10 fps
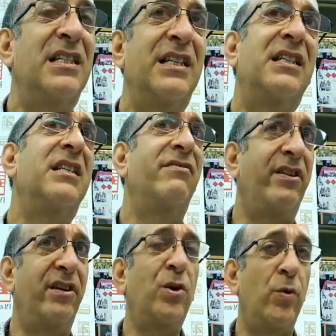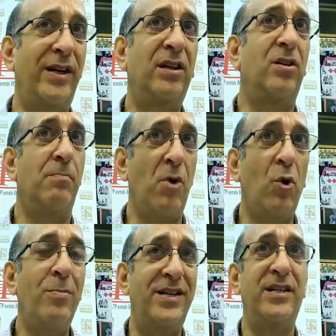This is a very critical
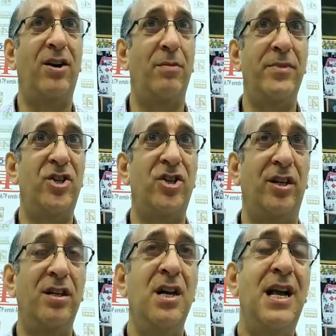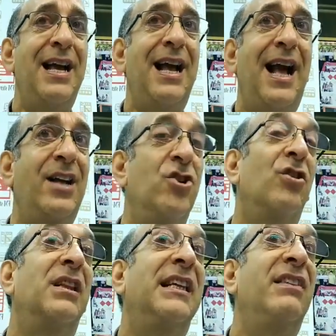moment in our mission, and you're
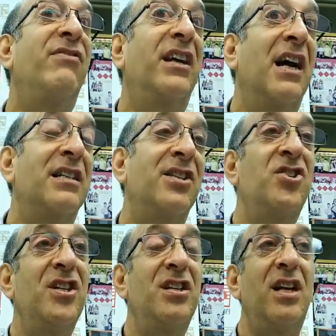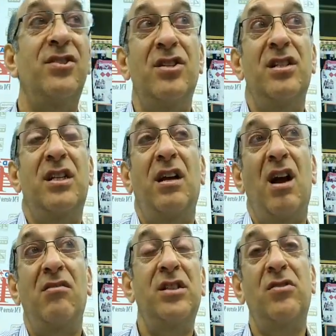leaving us. And she and she's saying,
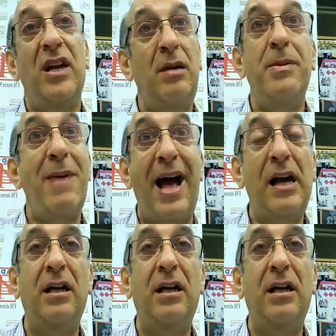Oh, it's okay, I'll be back.